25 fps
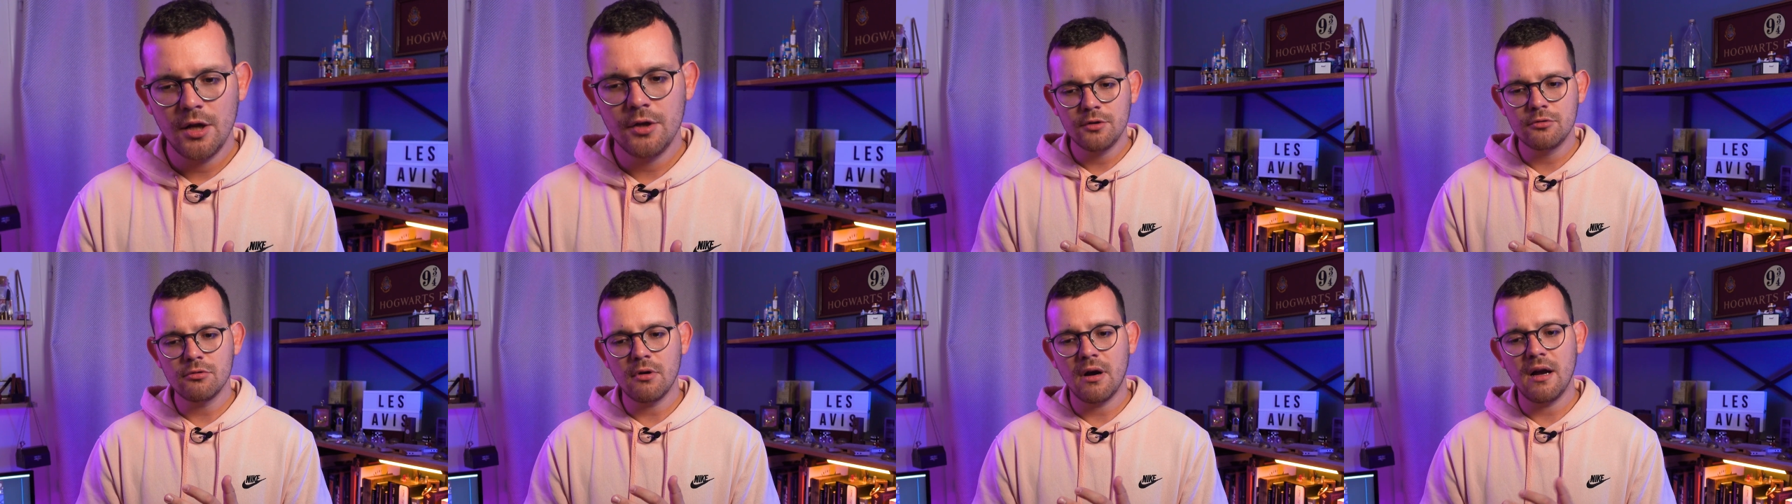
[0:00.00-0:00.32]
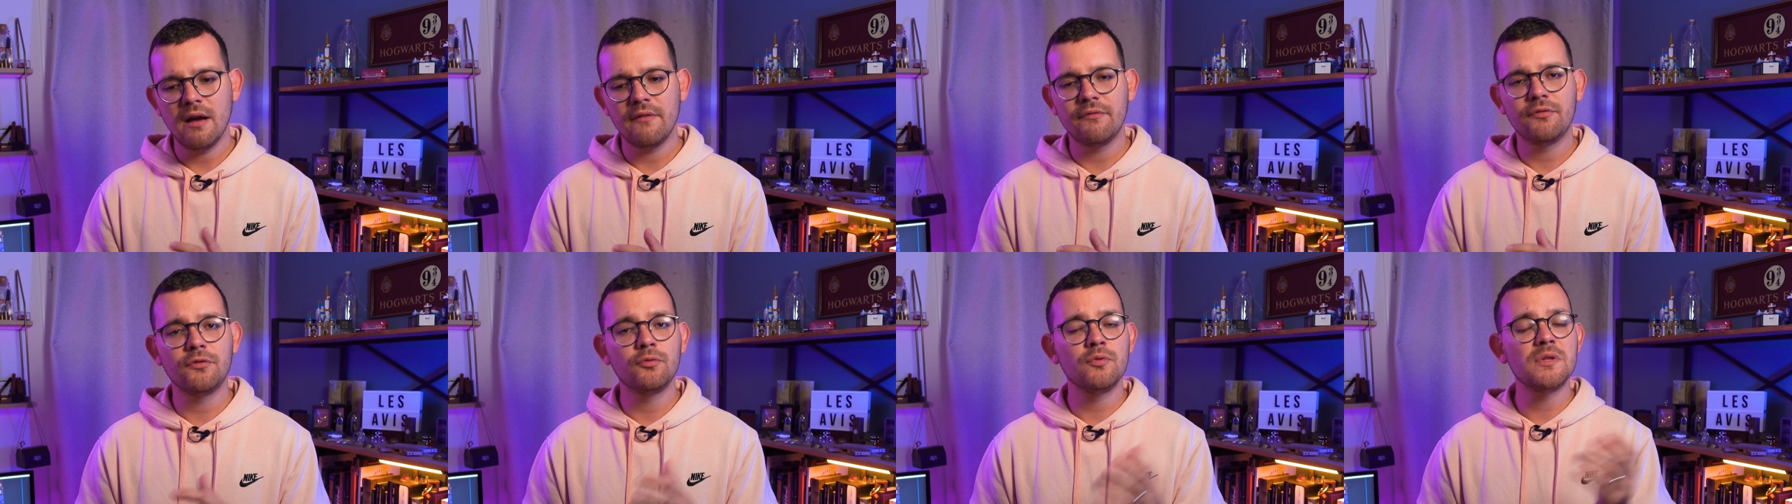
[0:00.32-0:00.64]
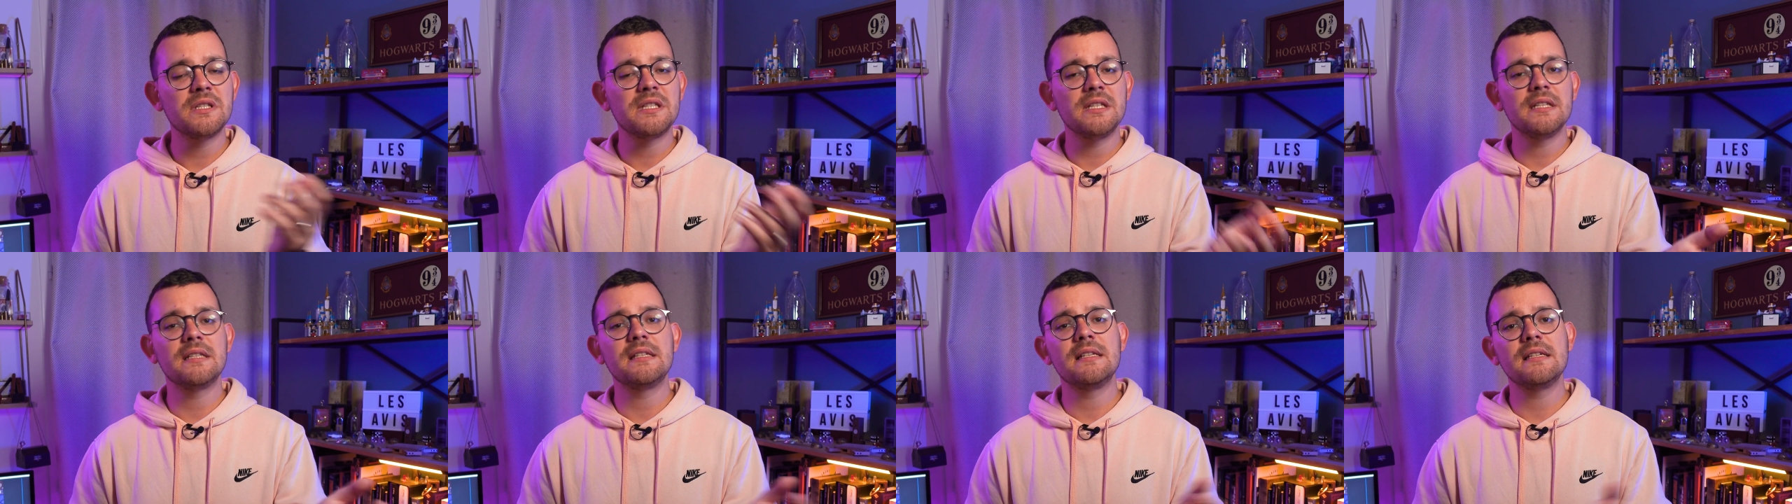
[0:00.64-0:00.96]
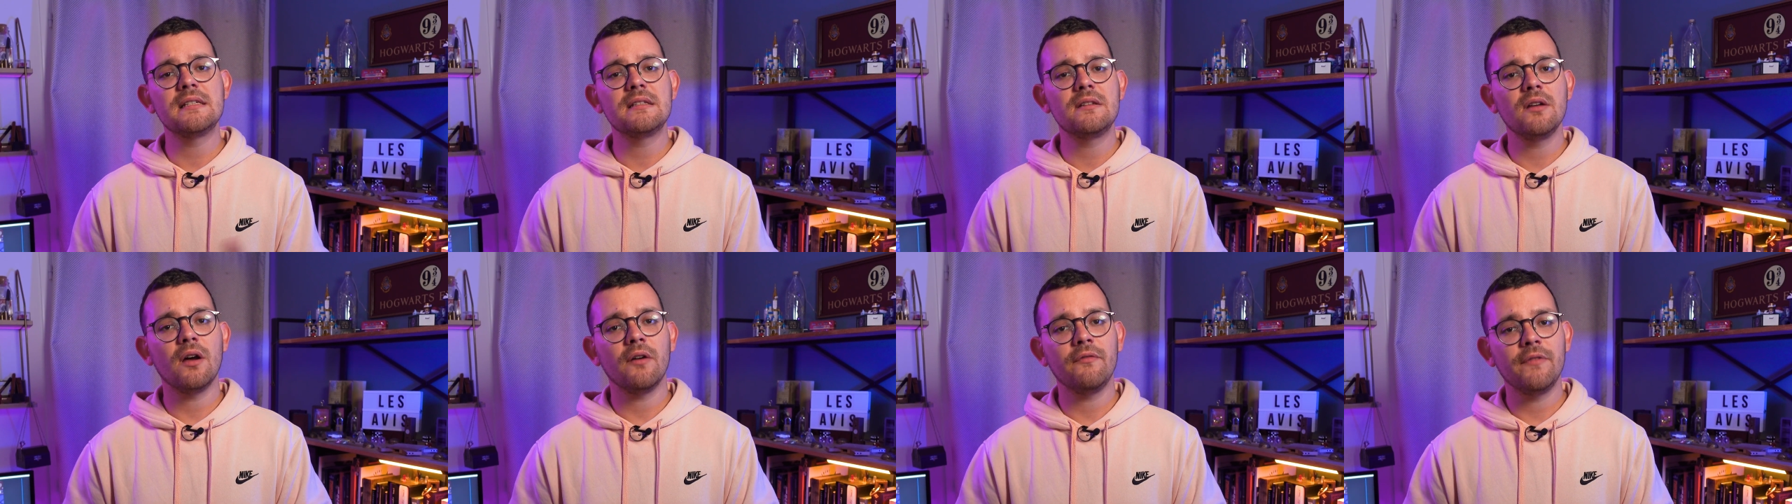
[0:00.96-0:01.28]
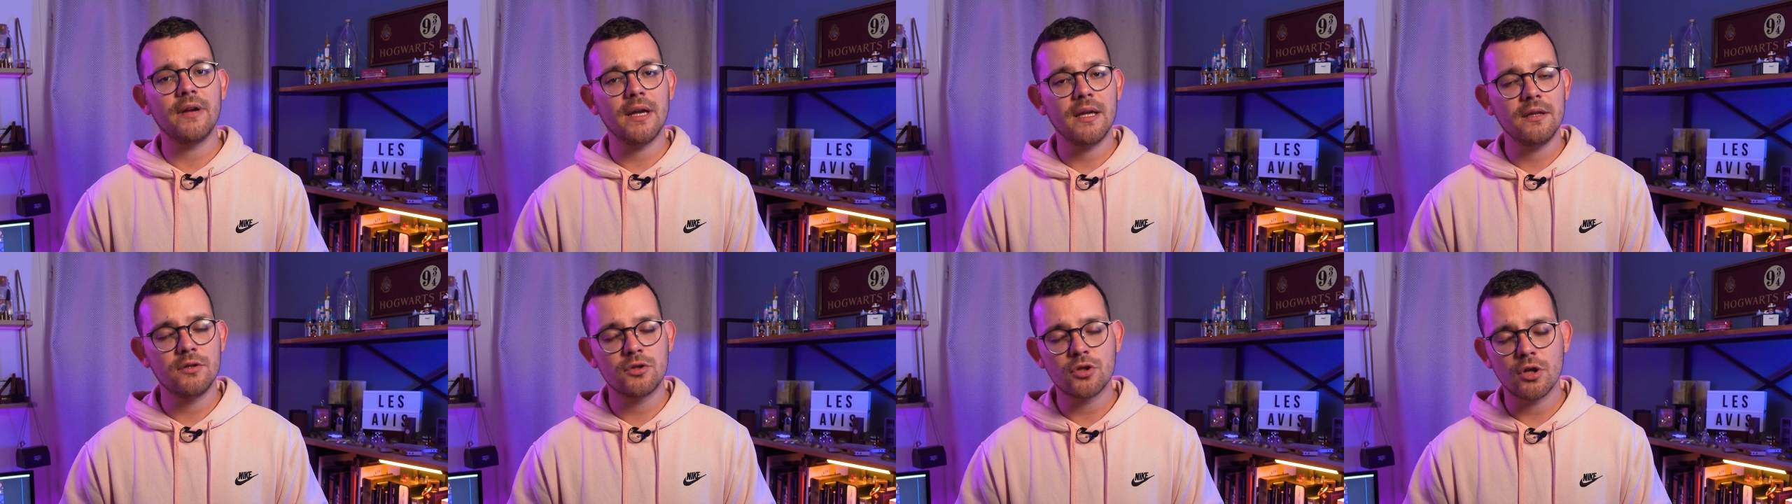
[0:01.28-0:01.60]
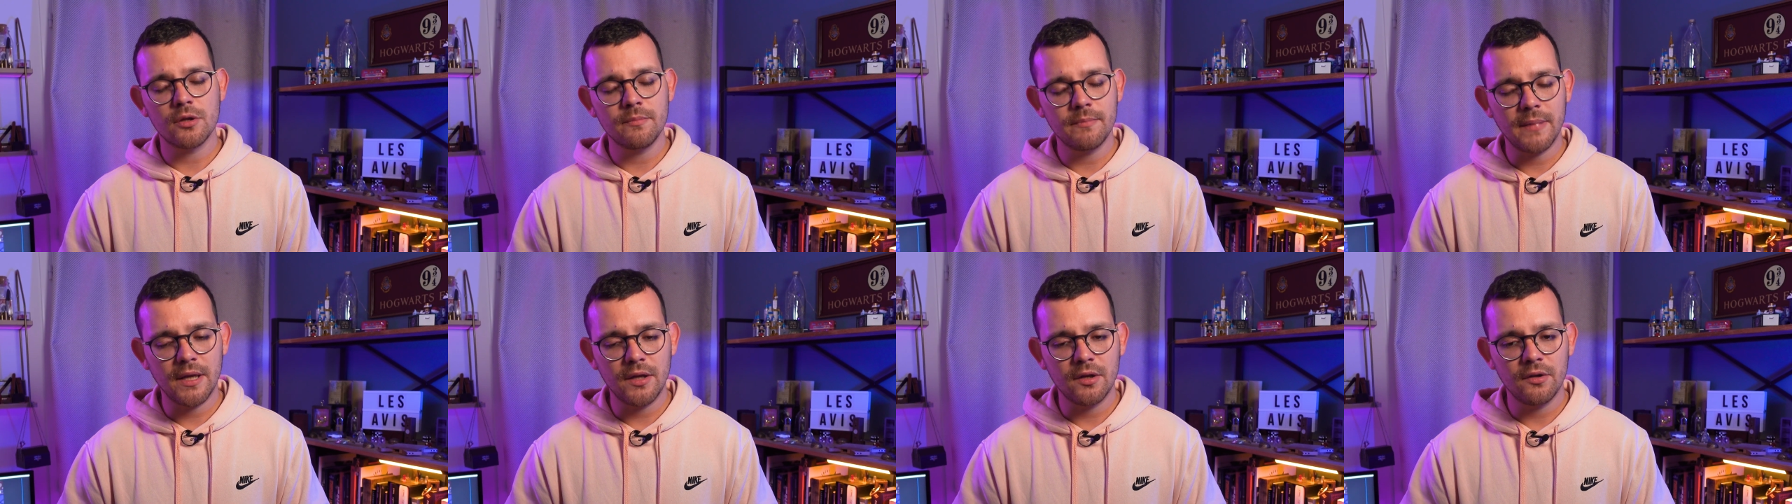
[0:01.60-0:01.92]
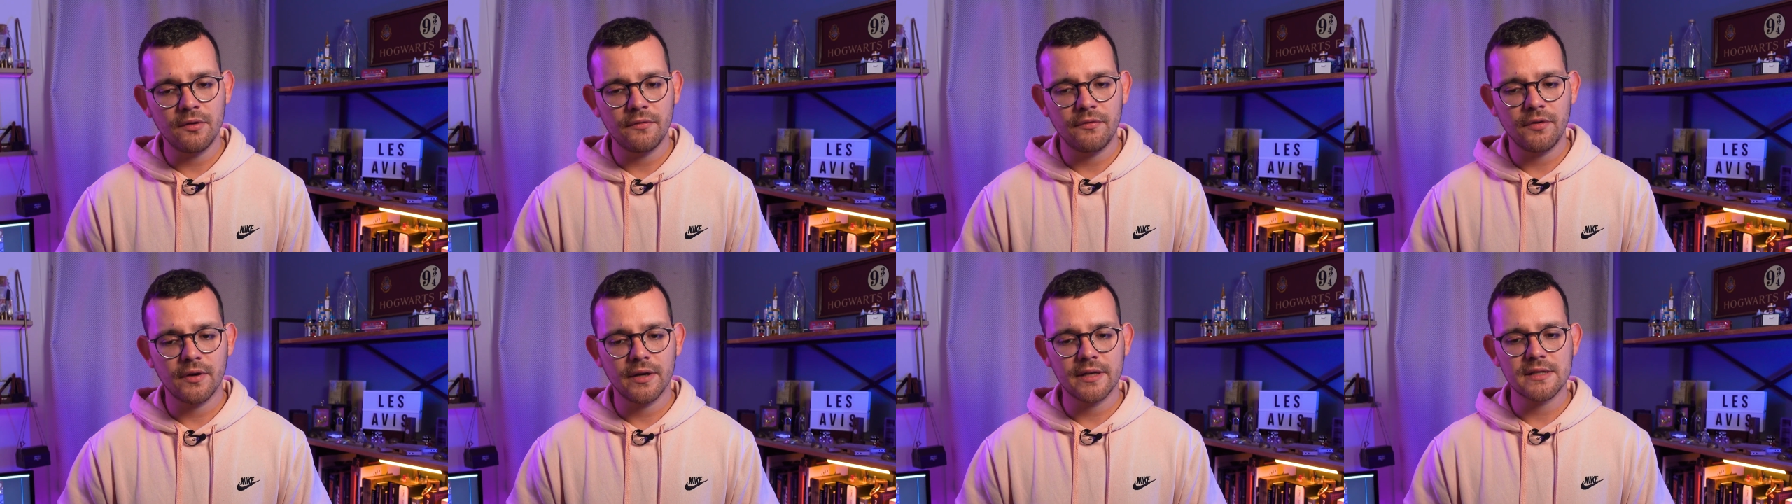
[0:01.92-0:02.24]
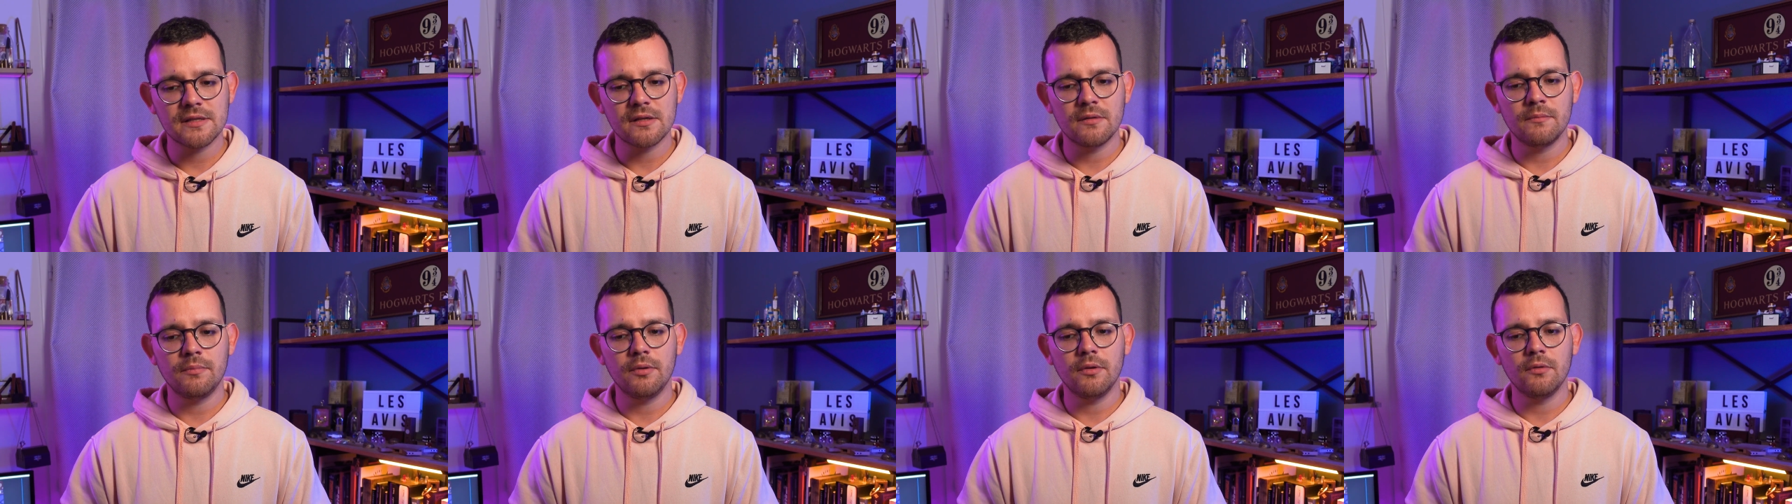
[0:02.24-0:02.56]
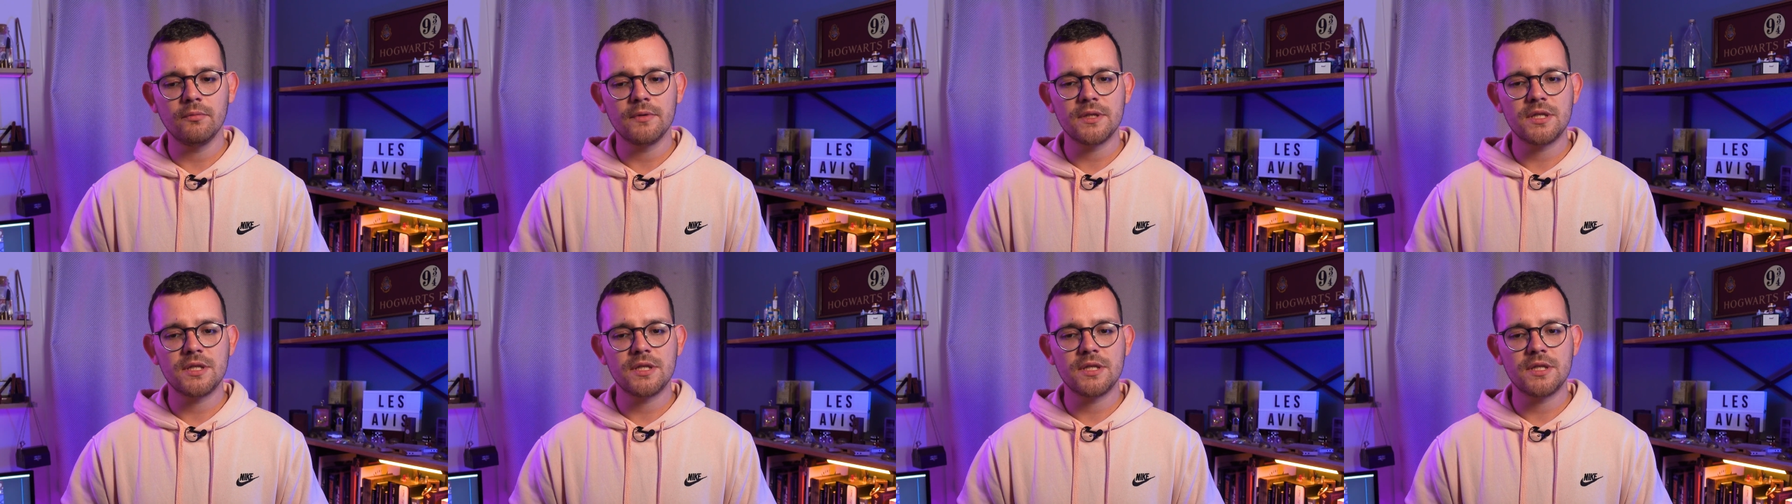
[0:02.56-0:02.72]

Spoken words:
You have Twisted Sister by John Bannon, for example,